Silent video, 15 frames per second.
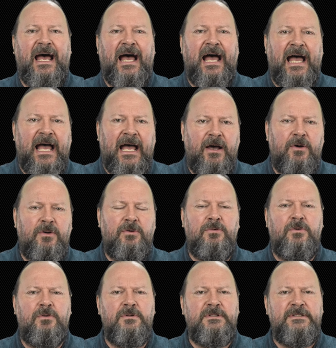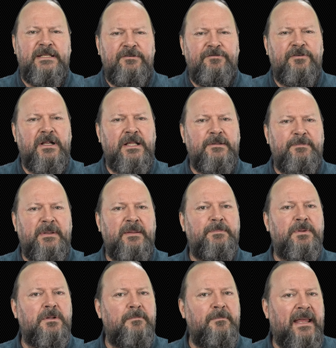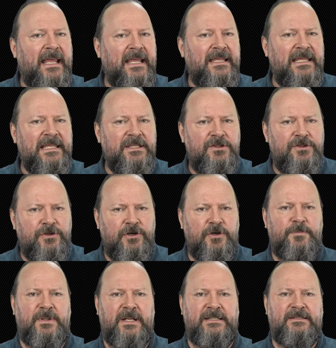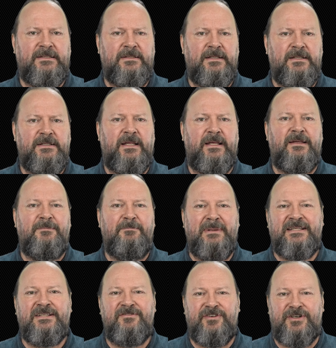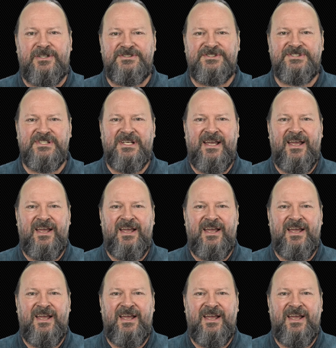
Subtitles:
how different people may interpret the metaverse